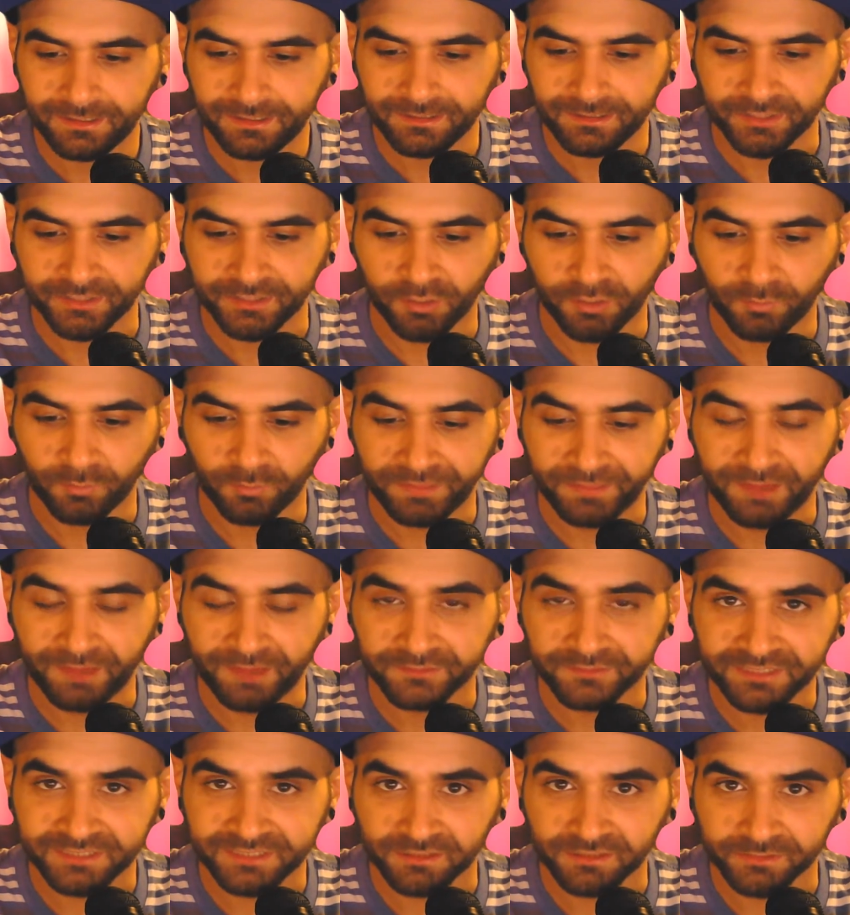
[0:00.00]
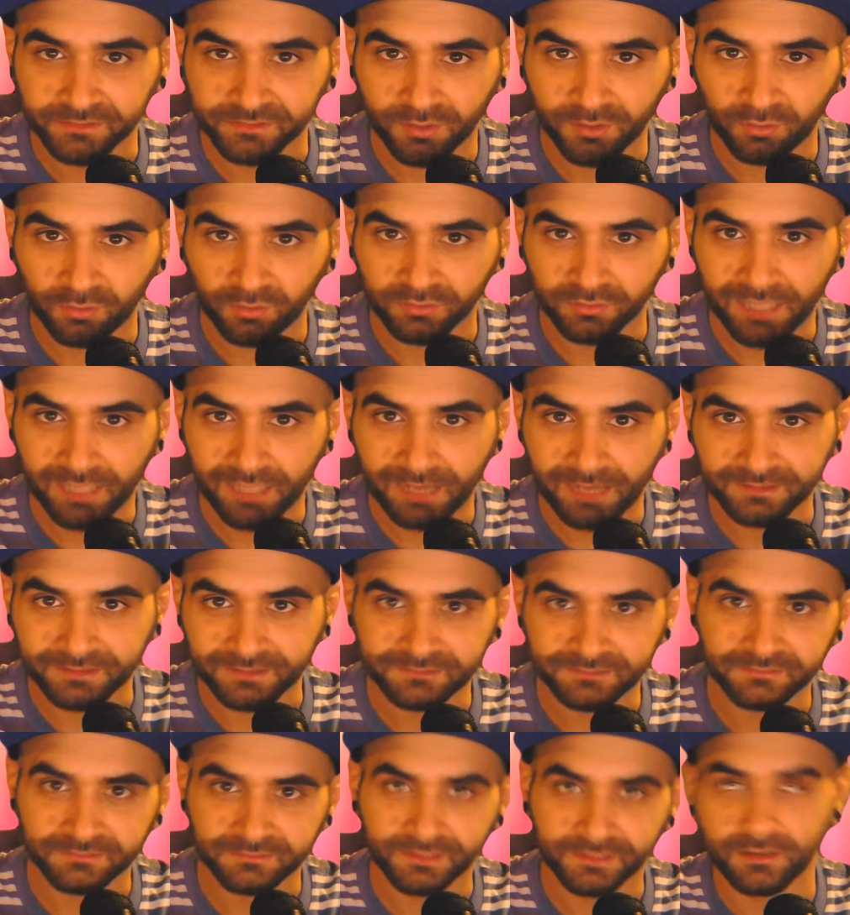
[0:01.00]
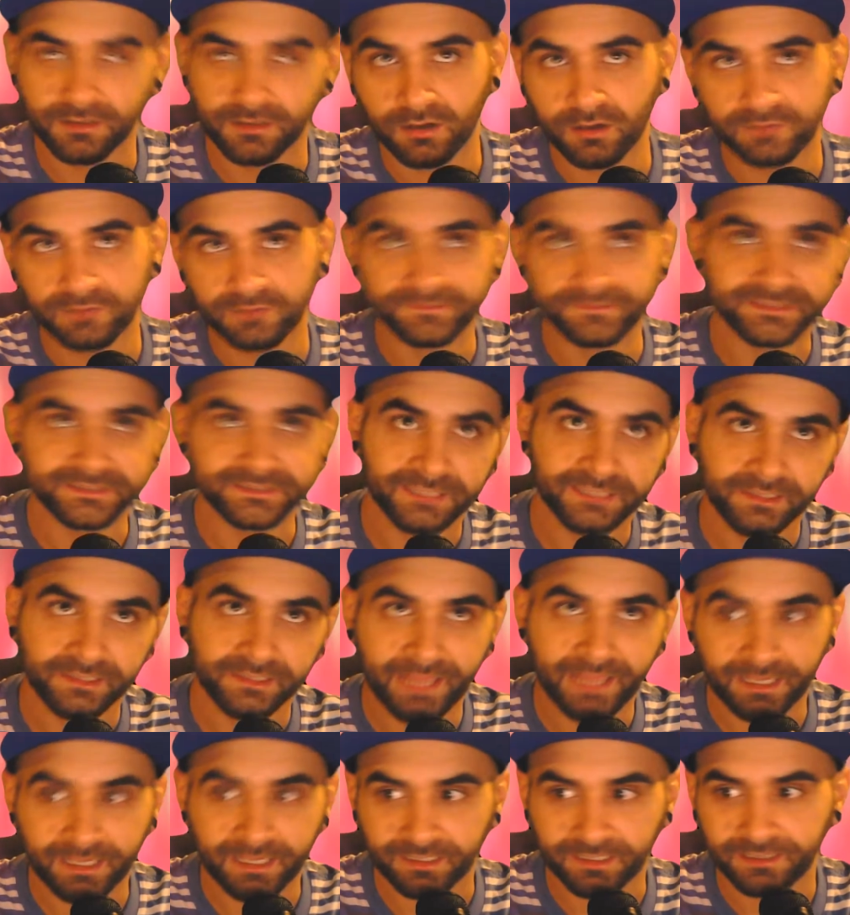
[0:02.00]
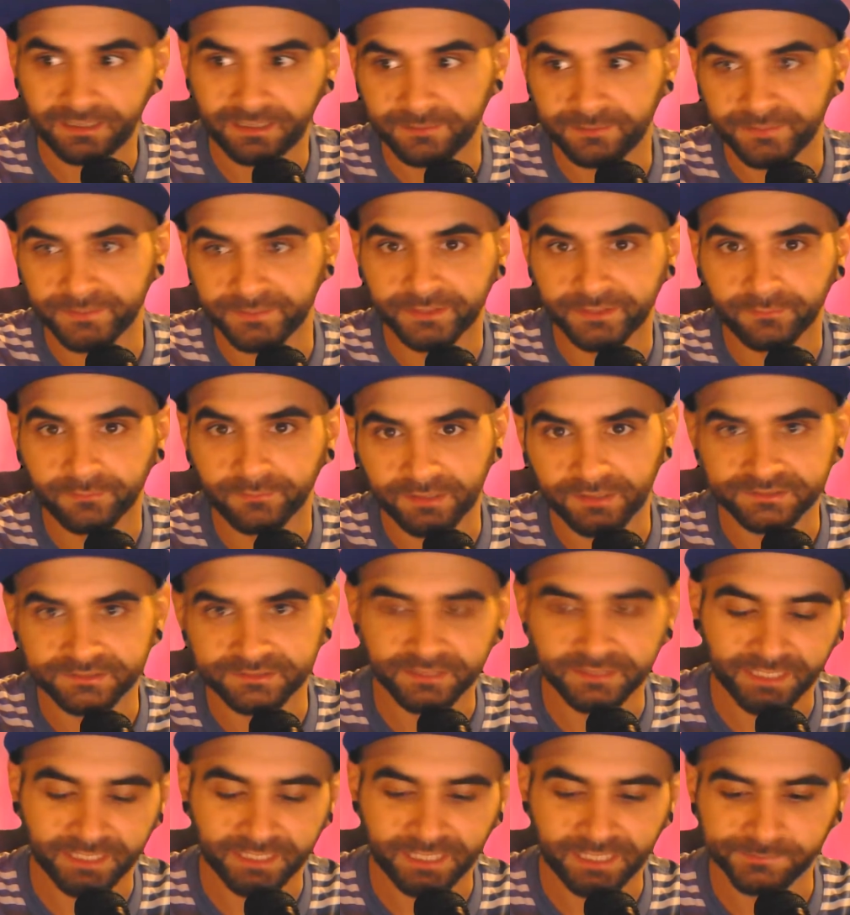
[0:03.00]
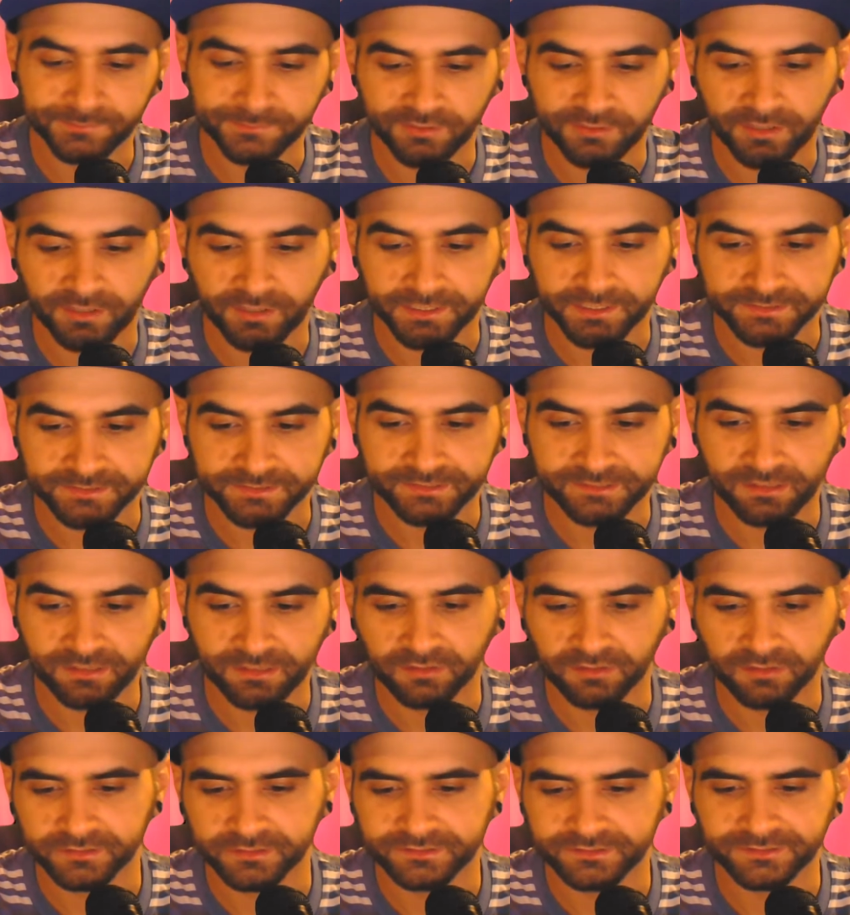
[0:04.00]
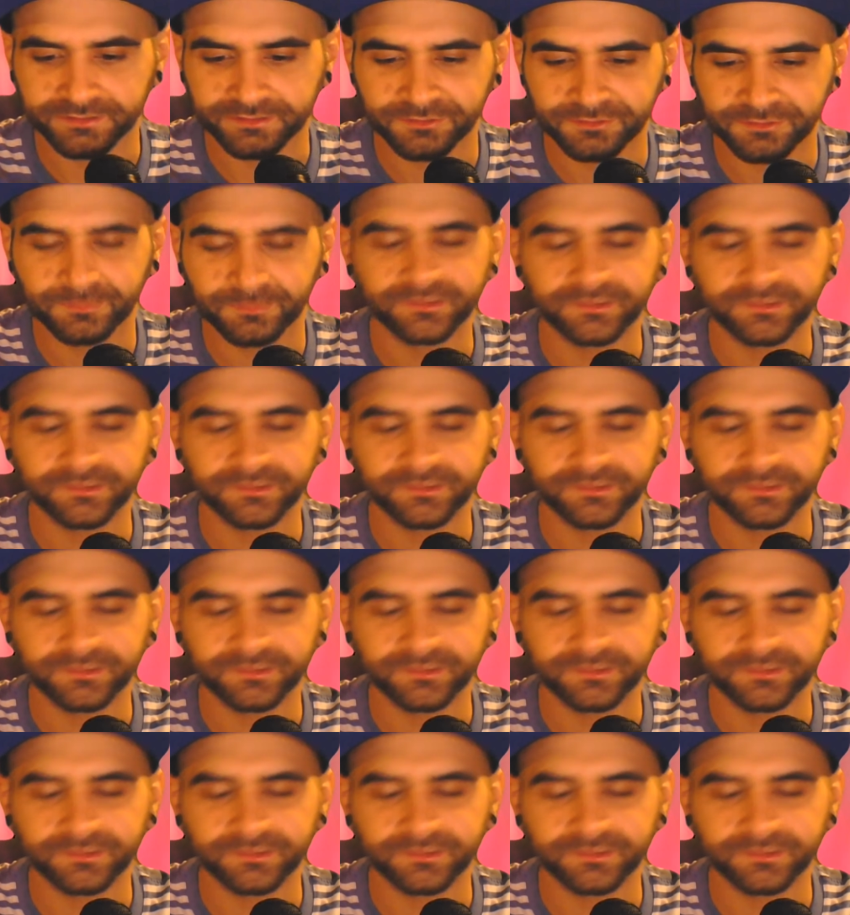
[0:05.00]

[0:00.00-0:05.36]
you know, without selling the whole lot, because he was like, oh, if I sell that game, then the rest of the games aren't going to sell, or the system.